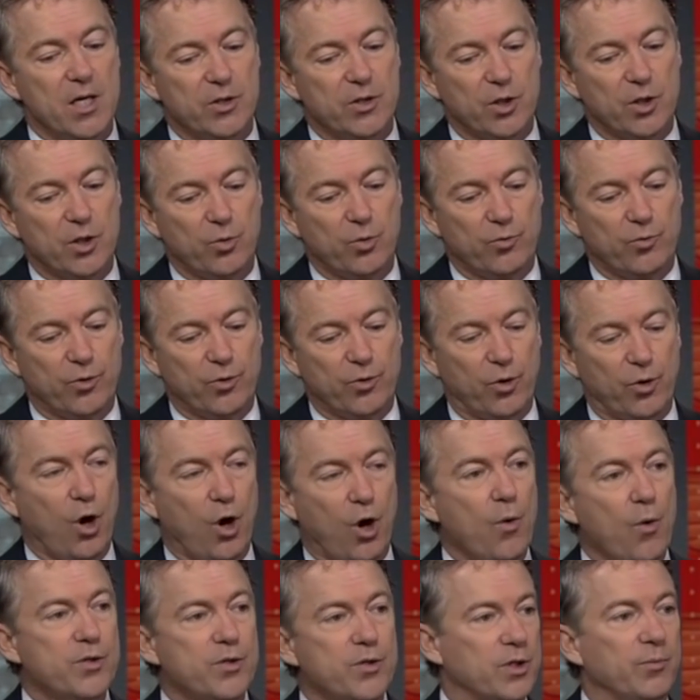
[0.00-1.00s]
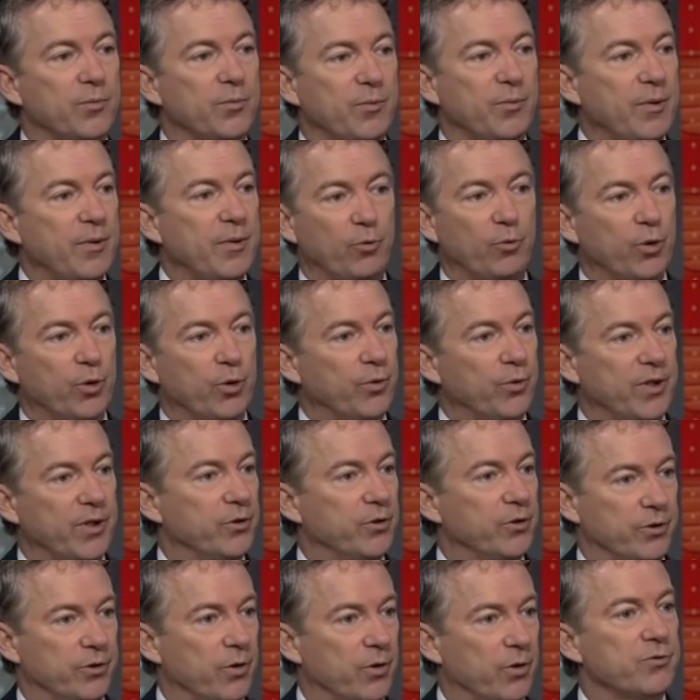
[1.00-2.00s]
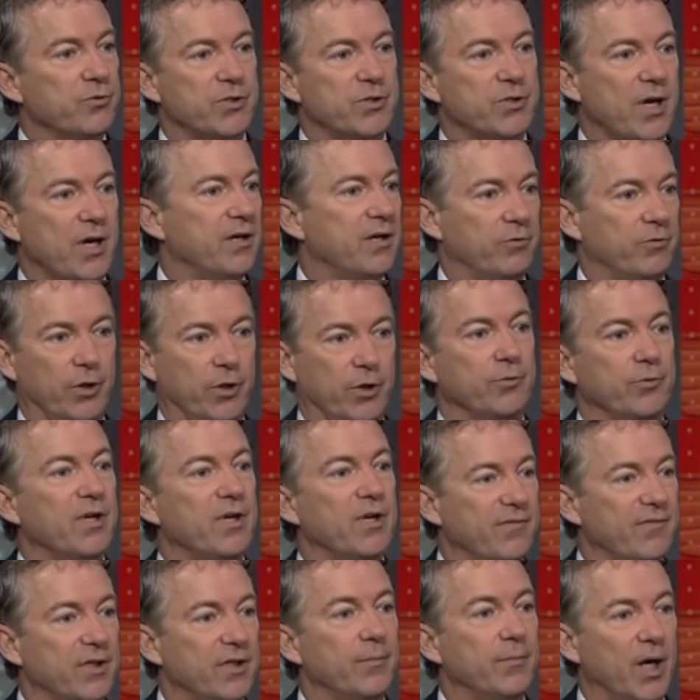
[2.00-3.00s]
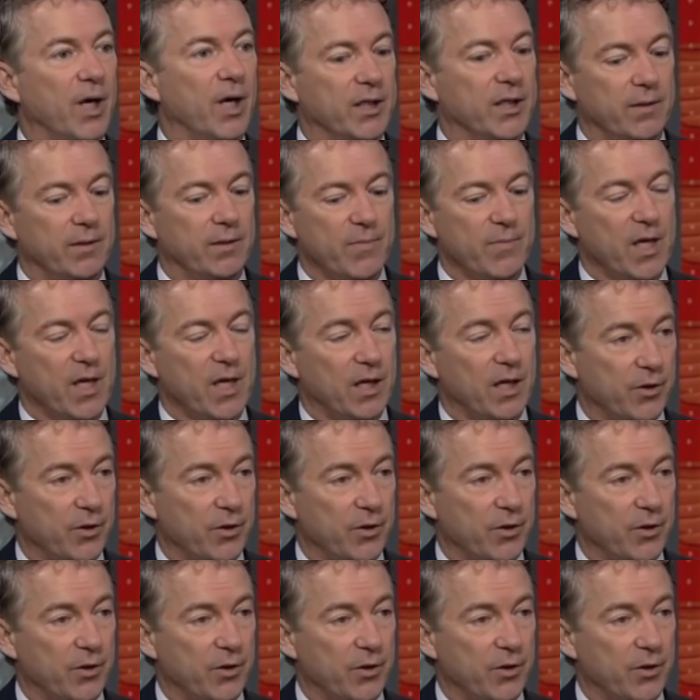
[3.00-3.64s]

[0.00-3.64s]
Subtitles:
So there are always going to be people who either don't save or don't have any money,